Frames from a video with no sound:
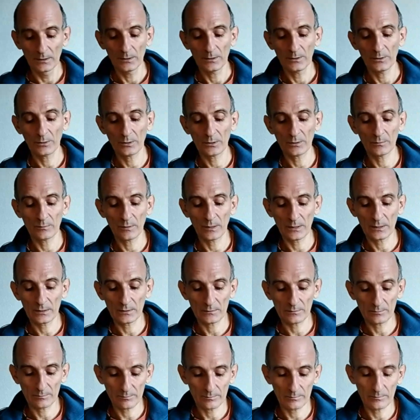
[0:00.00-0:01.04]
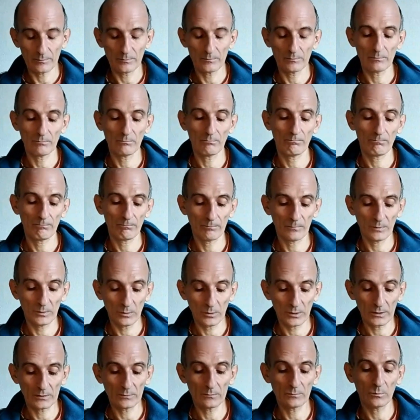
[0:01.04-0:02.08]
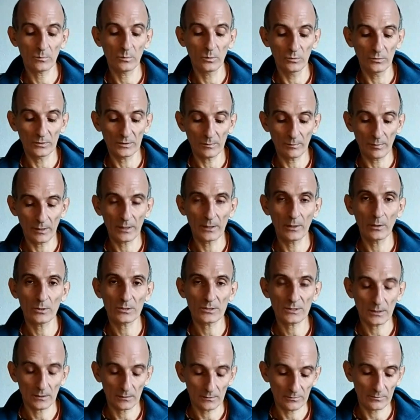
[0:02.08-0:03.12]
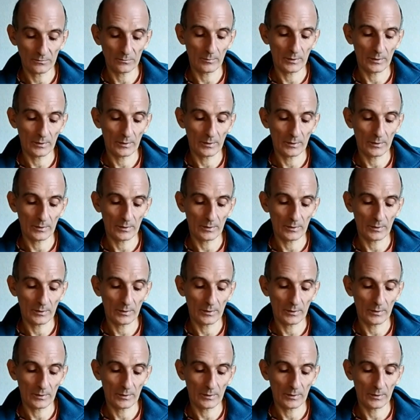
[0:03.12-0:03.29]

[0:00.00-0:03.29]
You can make it, you can move it by yourself,